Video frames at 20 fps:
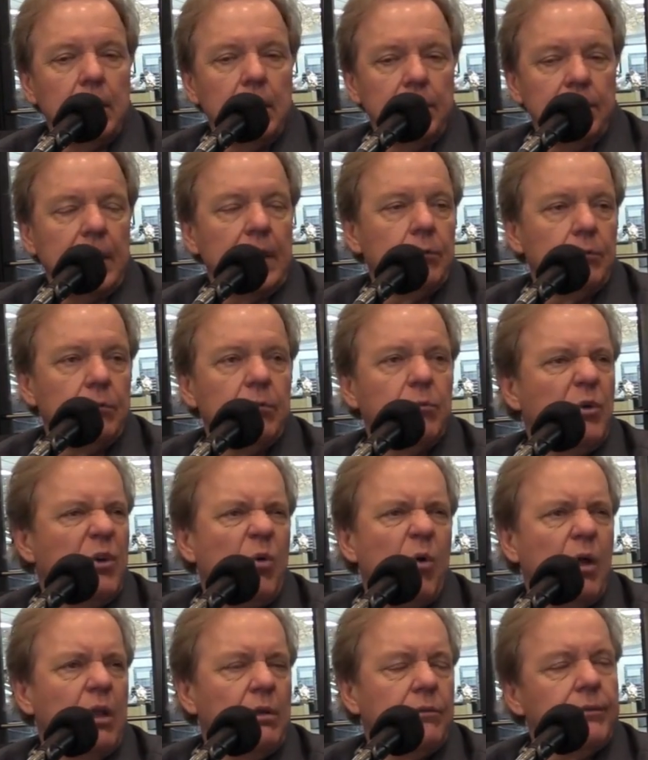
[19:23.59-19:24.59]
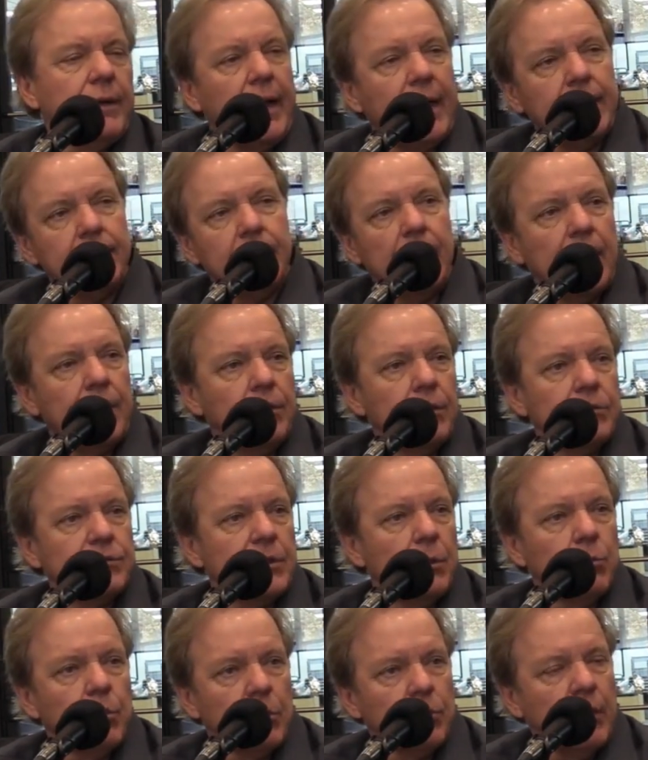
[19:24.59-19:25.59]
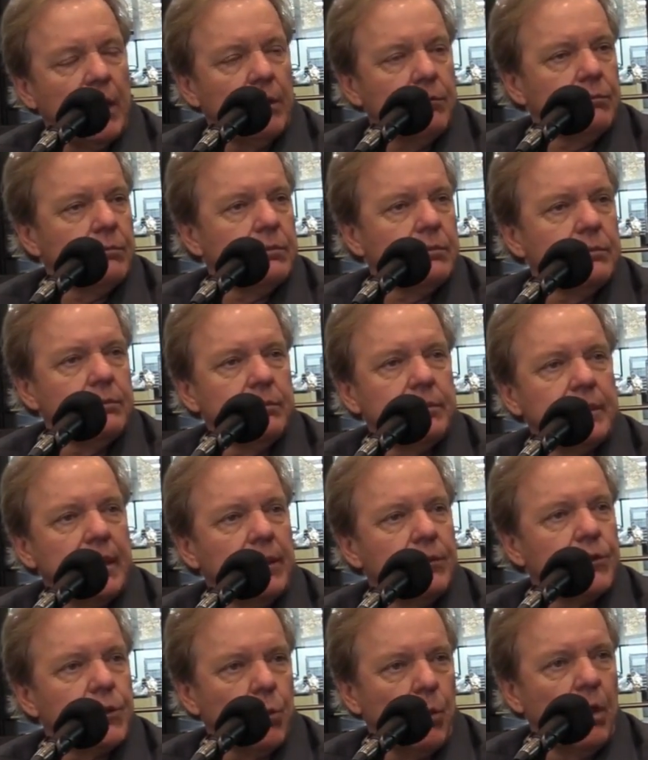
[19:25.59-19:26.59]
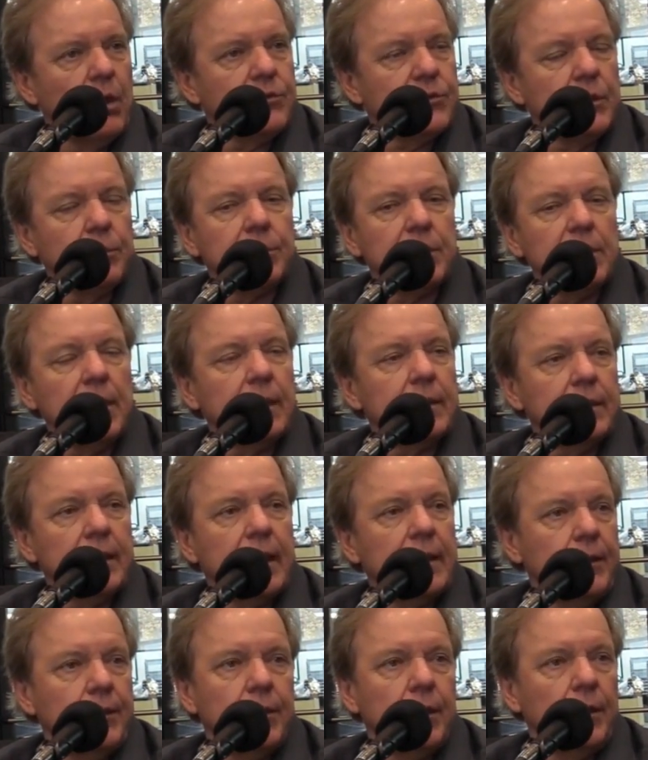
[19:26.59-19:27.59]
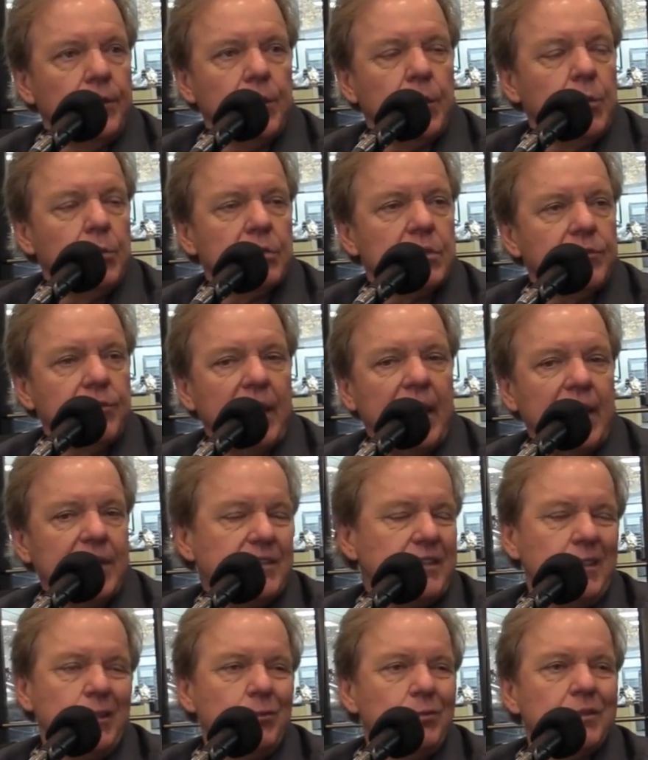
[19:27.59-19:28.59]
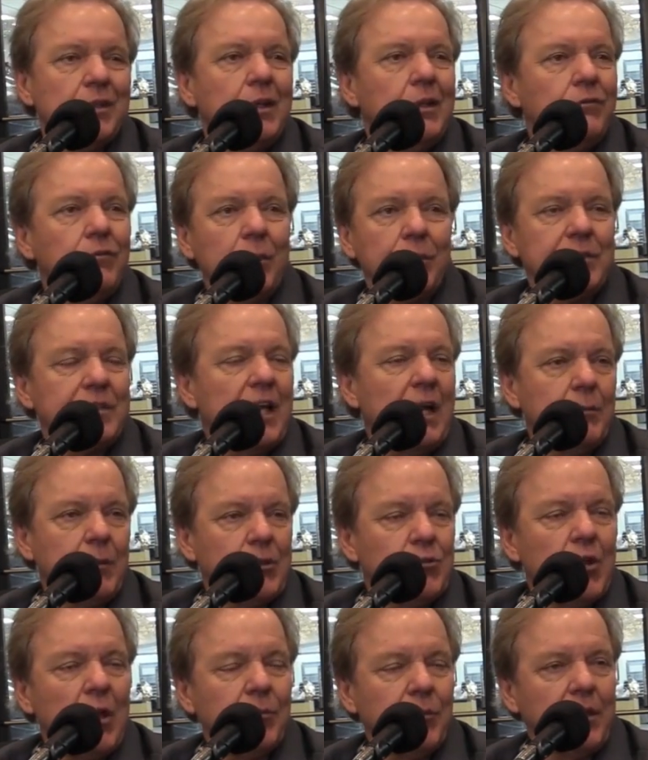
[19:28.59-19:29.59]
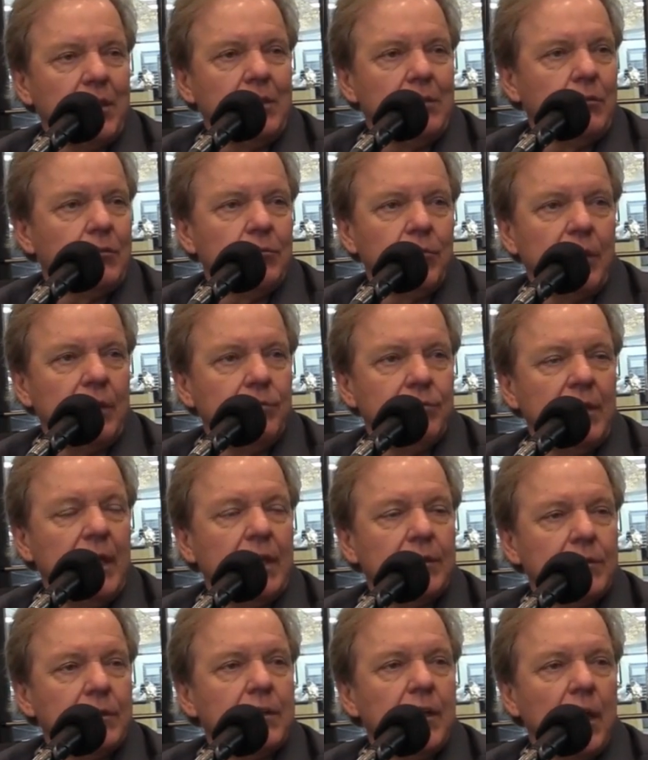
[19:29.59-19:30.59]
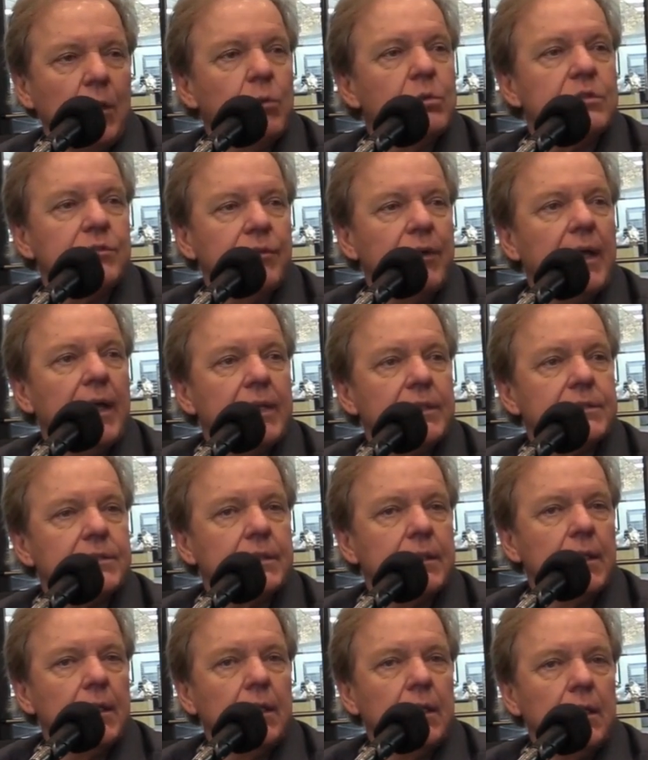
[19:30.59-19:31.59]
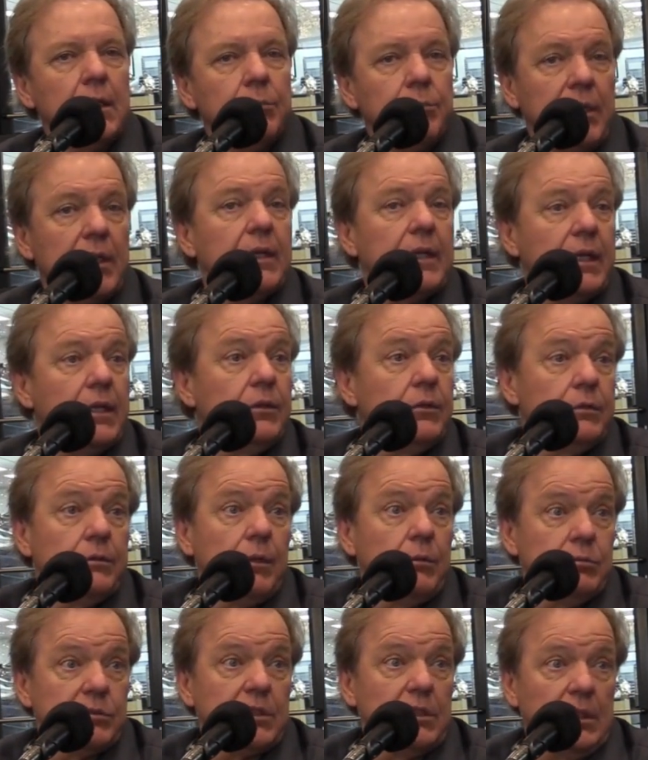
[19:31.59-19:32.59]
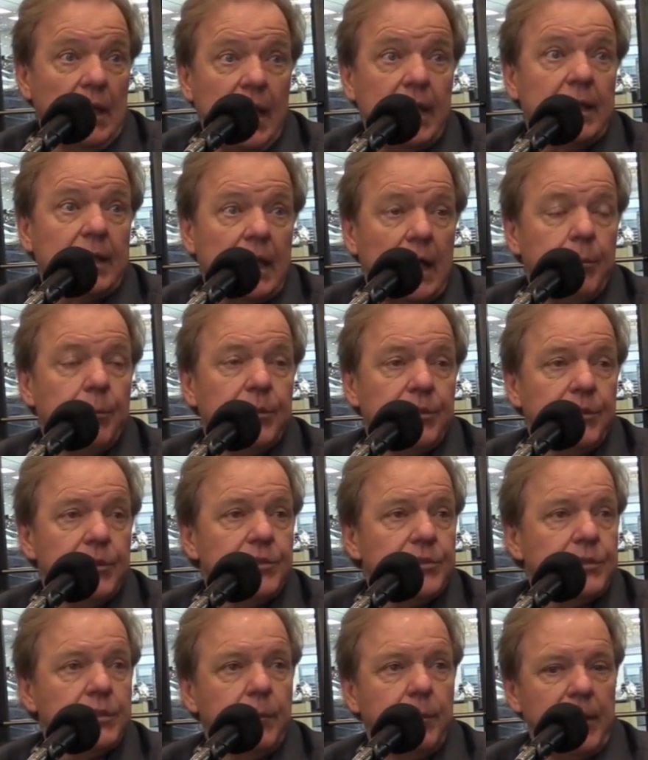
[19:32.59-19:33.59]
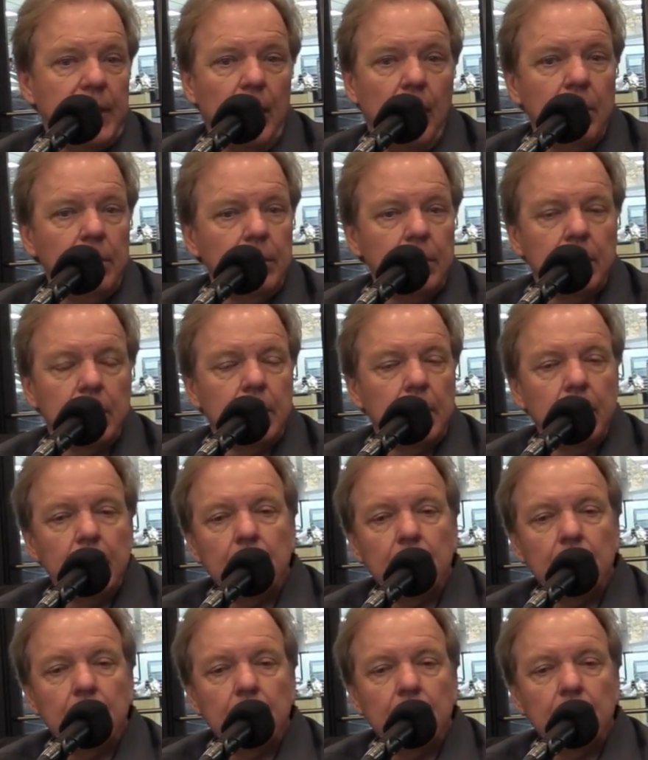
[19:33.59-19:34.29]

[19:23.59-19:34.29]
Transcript: And then we qualified, I don't know, somewhere around 10th, 12th, something like that, and I knew it was fast. And it was from the time they dropped the green flag, the car was fast. But again, there was a lot of competition. I mean,